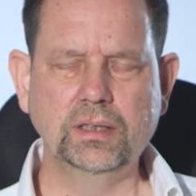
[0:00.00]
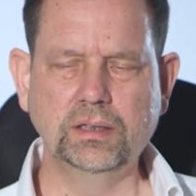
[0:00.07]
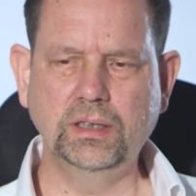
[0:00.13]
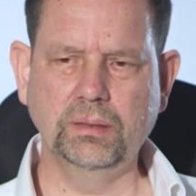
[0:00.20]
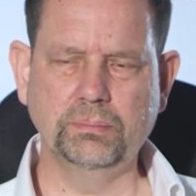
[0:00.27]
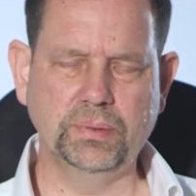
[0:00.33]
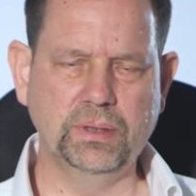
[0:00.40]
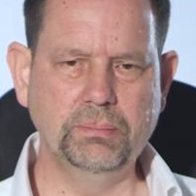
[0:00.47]
the
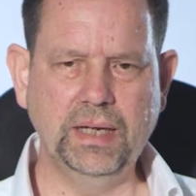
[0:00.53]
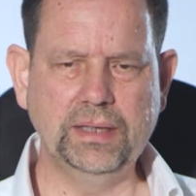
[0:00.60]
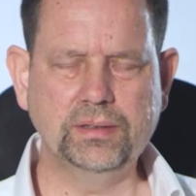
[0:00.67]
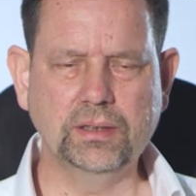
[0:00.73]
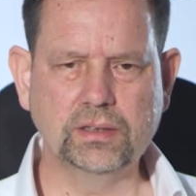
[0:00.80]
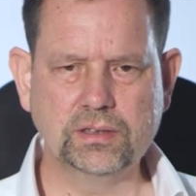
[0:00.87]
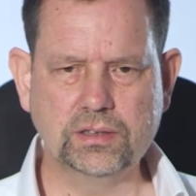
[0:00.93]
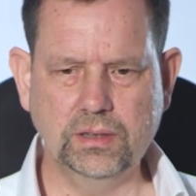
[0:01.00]

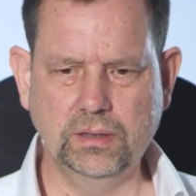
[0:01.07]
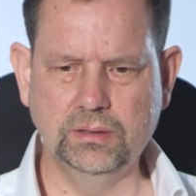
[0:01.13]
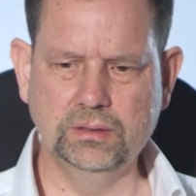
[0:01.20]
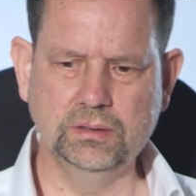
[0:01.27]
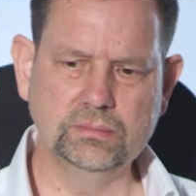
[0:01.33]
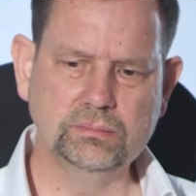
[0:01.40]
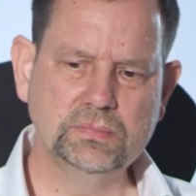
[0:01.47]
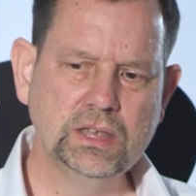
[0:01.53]
diplomatic
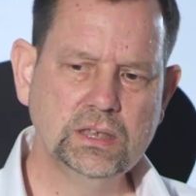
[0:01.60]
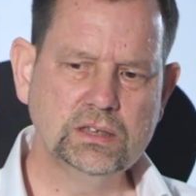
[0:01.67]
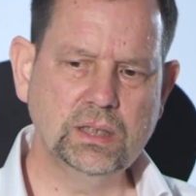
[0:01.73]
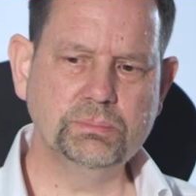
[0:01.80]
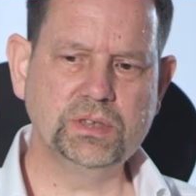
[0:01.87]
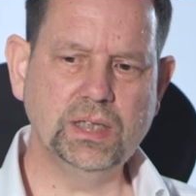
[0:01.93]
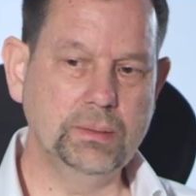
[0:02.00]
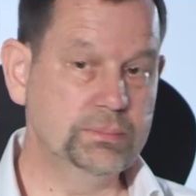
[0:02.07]
soul.
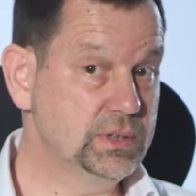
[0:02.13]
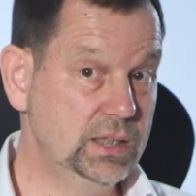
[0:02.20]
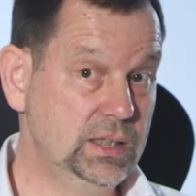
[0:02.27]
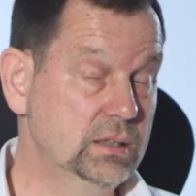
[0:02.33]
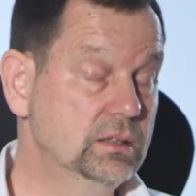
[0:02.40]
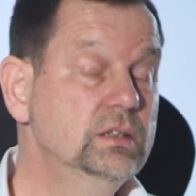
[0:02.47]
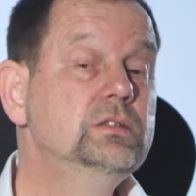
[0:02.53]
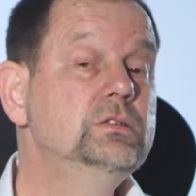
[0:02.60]
Sometimes they
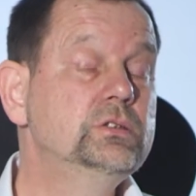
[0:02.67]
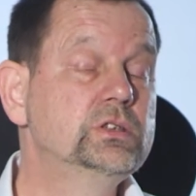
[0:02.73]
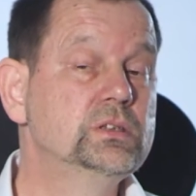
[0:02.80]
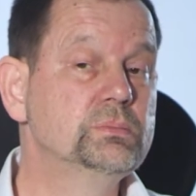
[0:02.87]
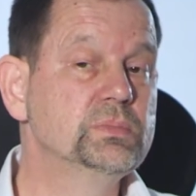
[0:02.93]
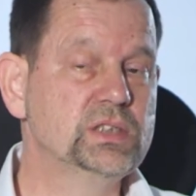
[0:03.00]
can lose